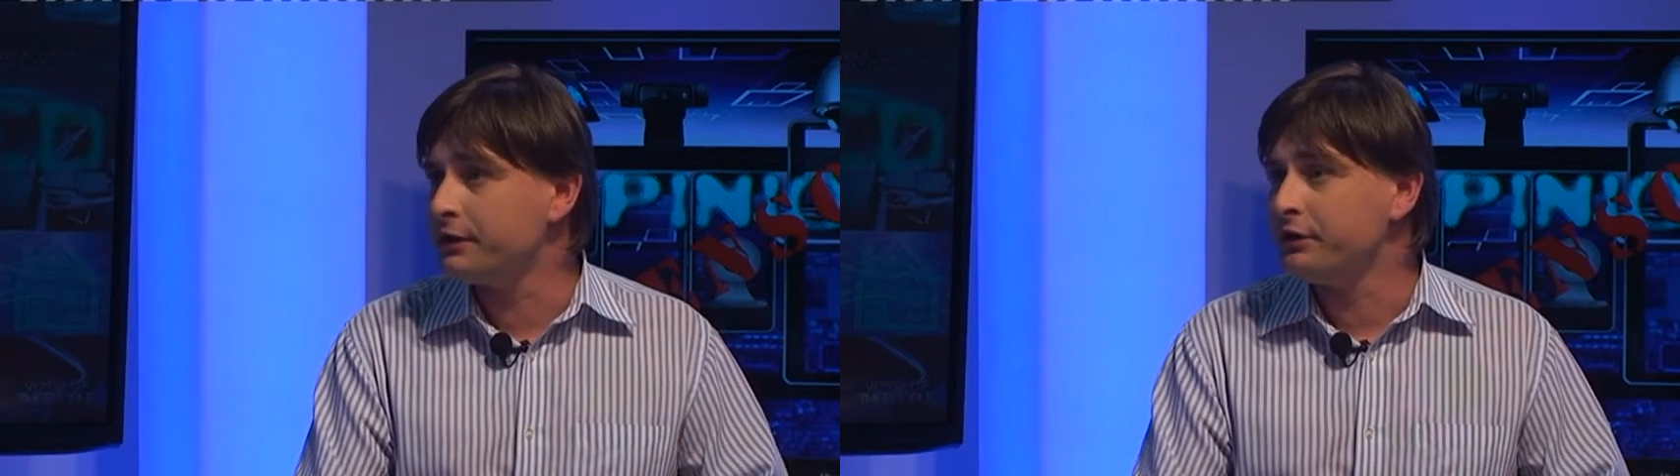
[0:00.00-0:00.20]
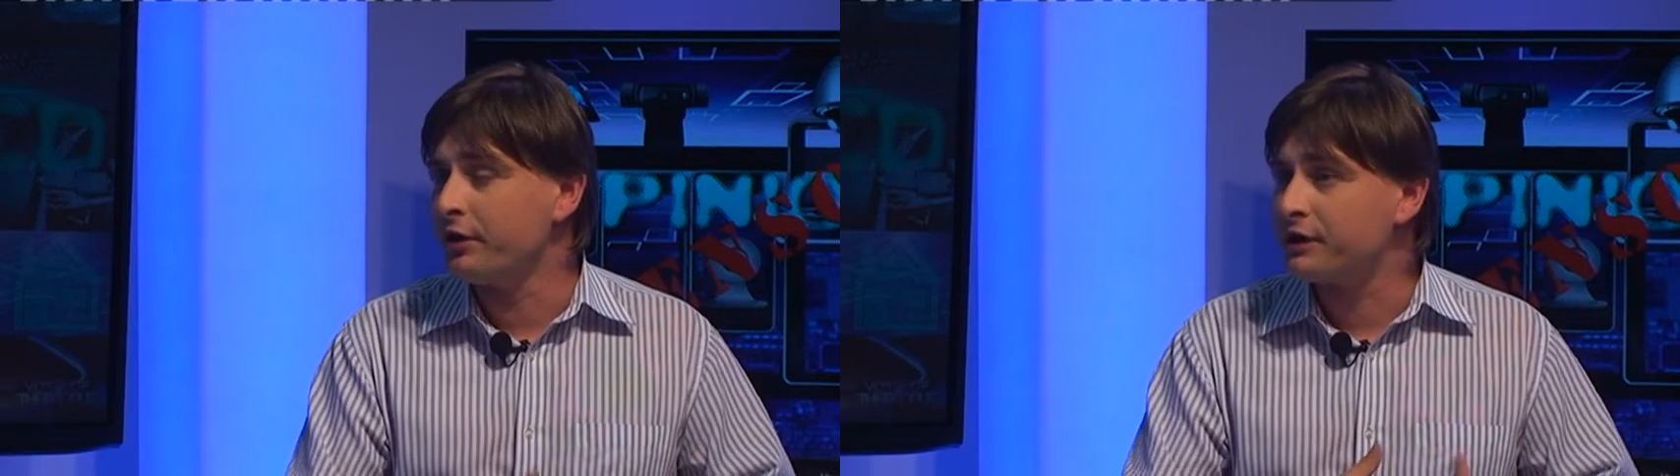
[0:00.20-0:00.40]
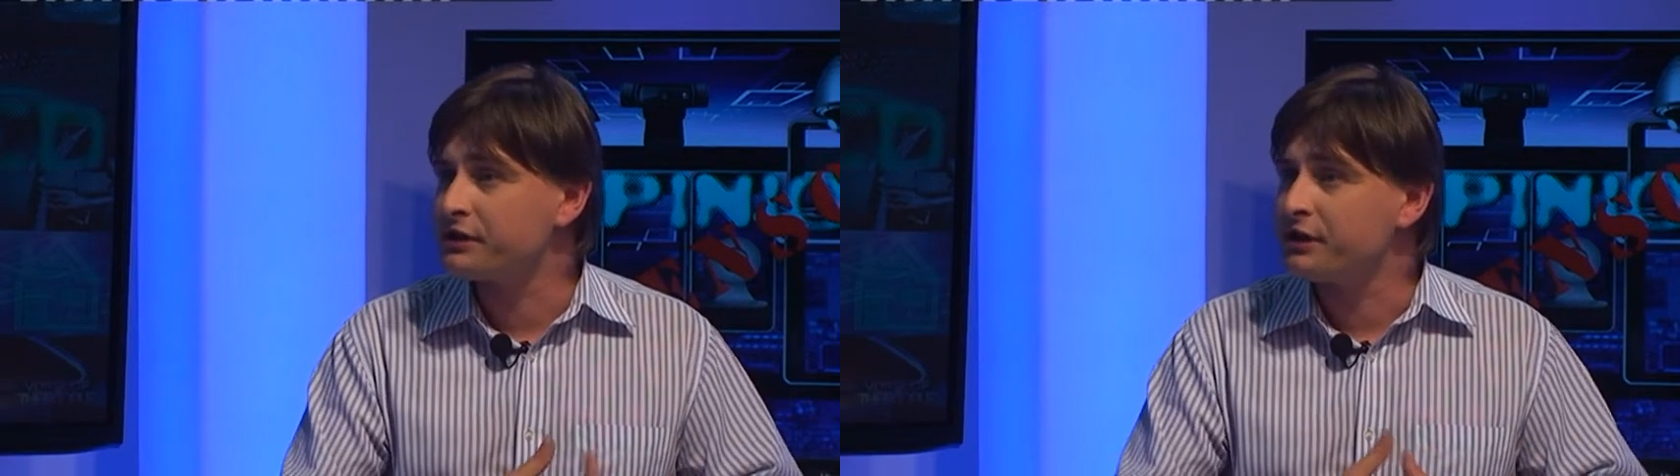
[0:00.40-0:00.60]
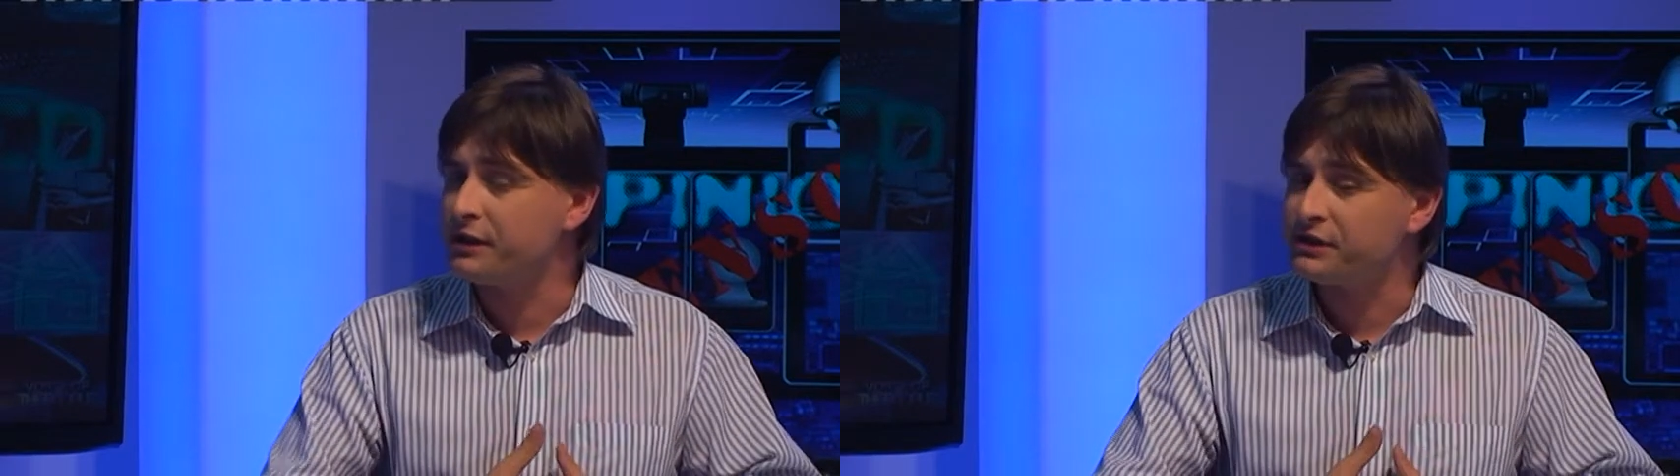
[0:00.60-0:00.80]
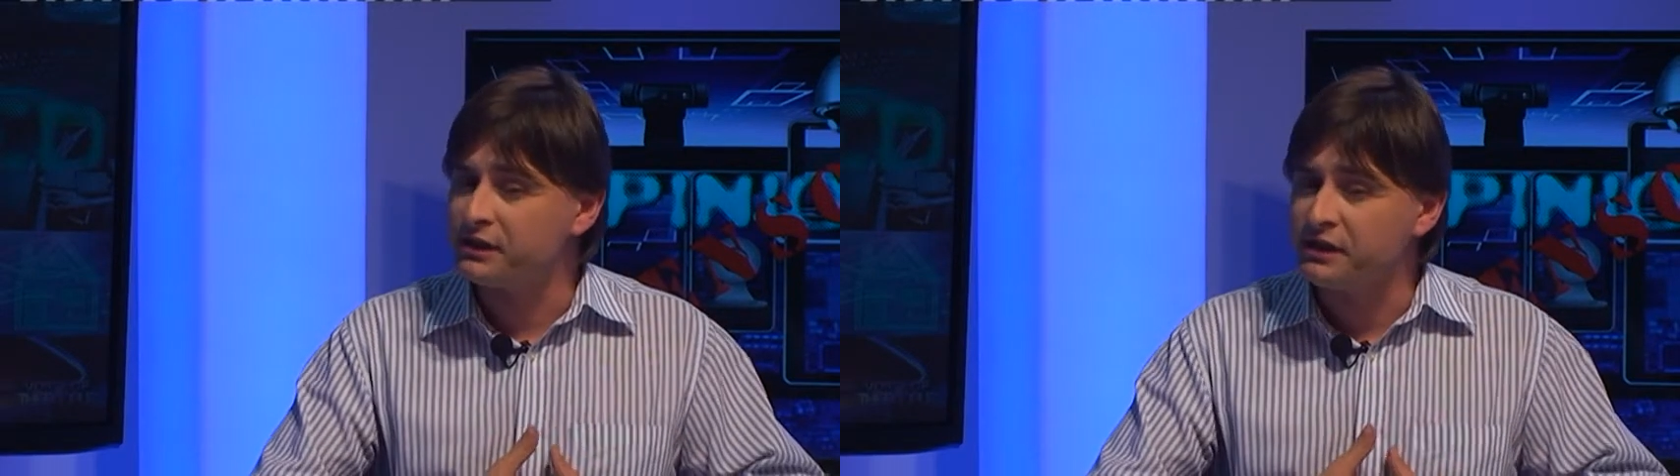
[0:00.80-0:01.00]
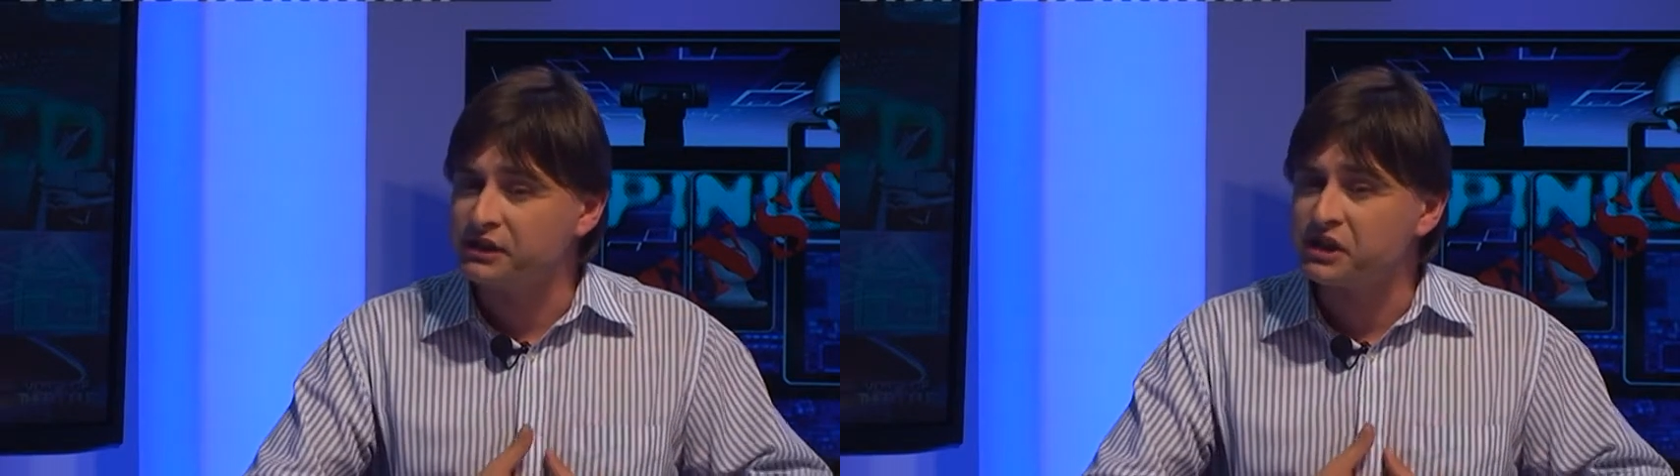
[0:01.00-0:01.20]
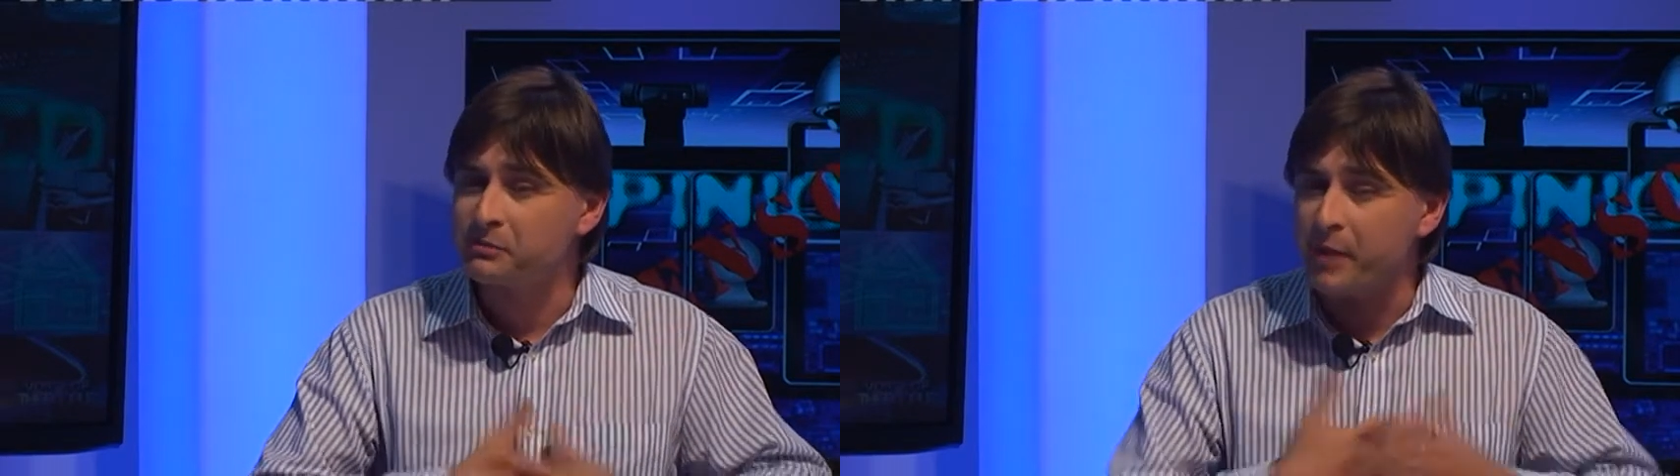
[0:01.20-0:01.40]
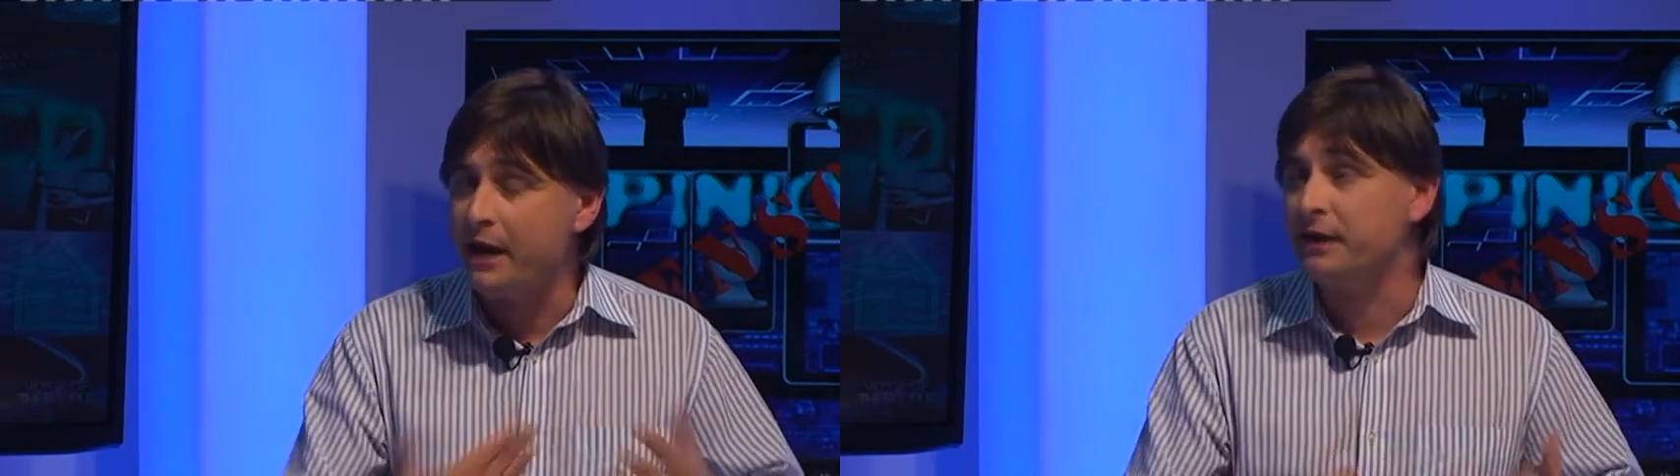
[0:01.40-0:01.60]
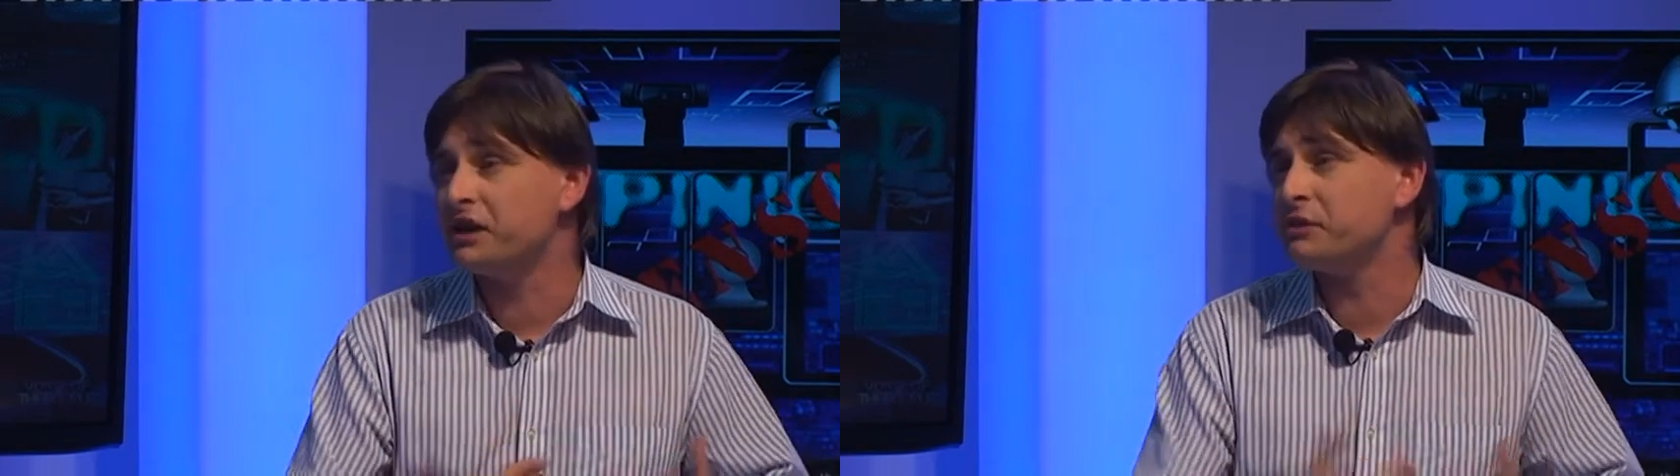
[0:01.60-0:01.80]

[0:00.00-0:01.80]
The United States is expanding